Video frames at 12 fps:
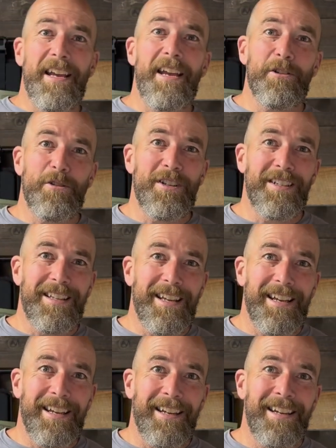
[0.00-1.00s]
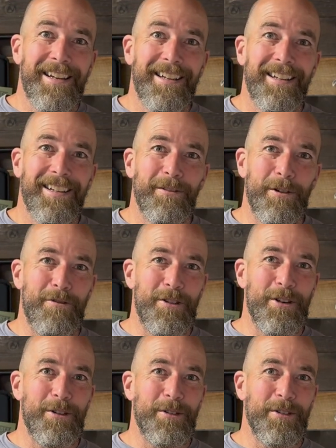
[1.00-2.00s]
interesting
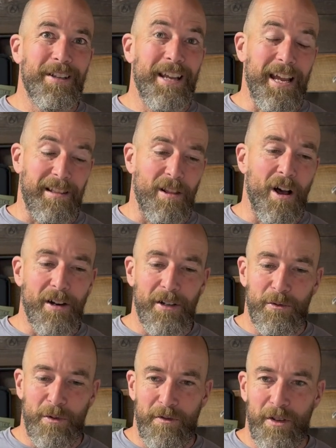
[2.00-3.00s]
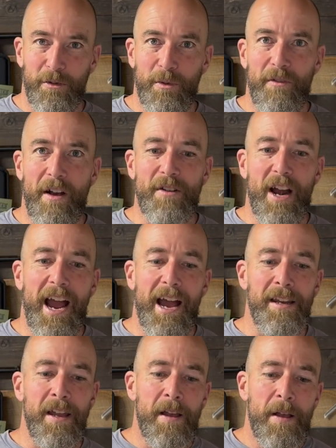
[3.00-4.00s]
reviews and longest reviews we've ever
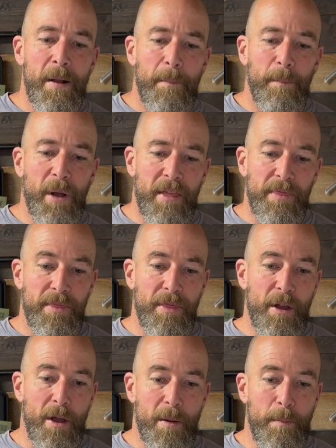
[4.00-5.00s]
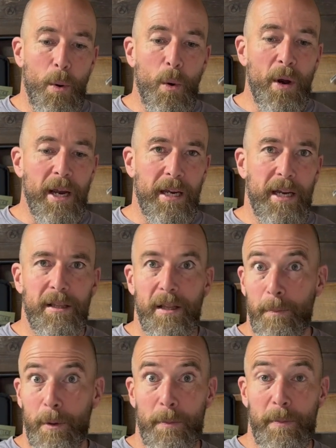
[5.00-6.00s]
had, but the point
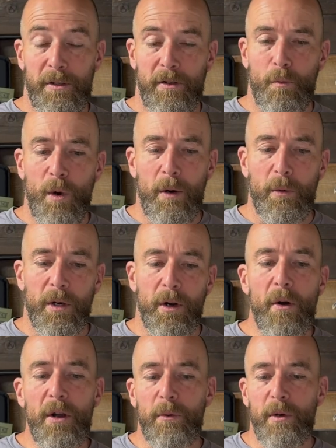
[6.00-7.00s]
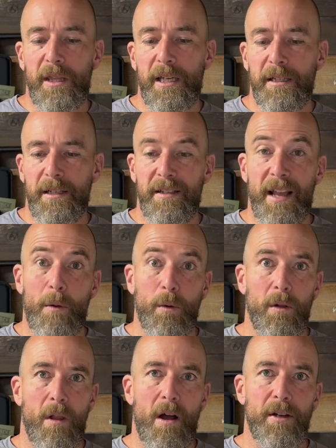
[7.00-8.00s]
and the purpose of where we're going with this is that
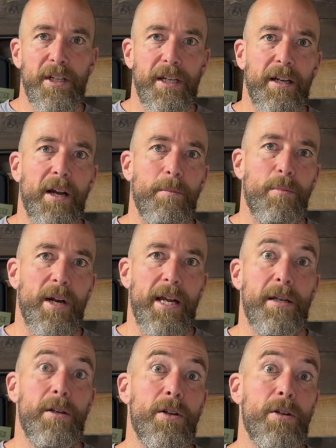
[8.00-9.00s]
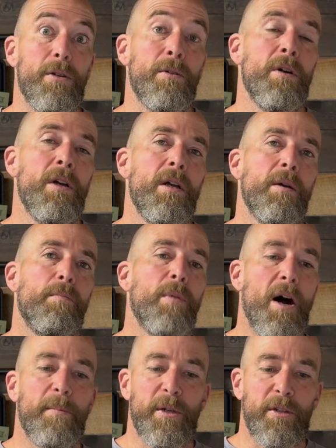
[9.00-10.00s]
we're launching a brand new
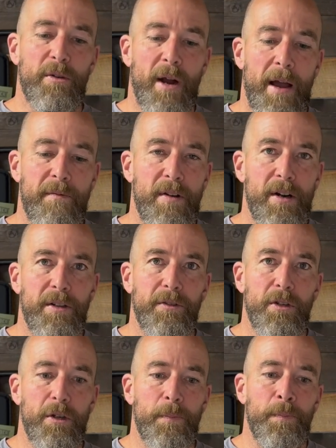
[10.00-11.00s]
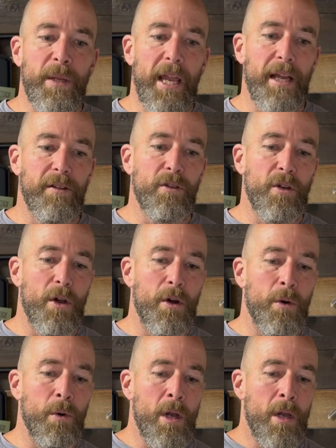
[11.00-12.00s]
bomber strap very soon. And
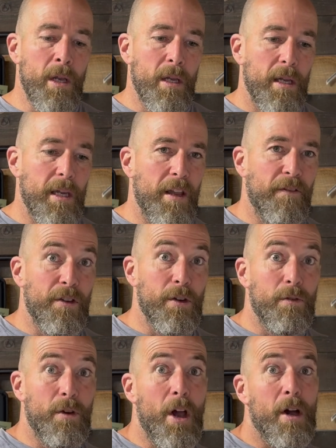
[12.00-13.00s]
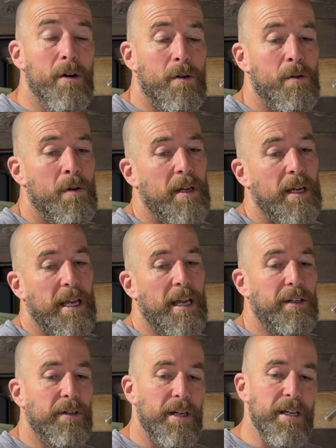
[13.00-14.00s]
so if you know
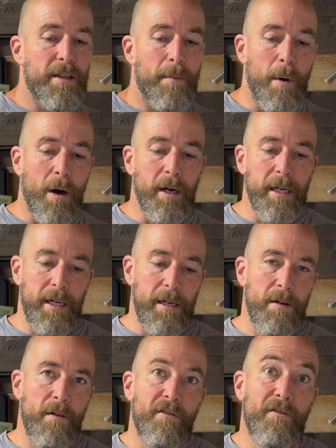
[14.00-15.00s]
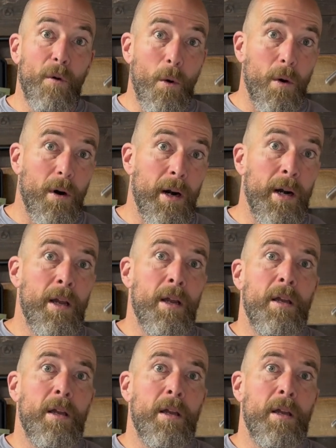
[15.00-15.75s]
and you're in the market for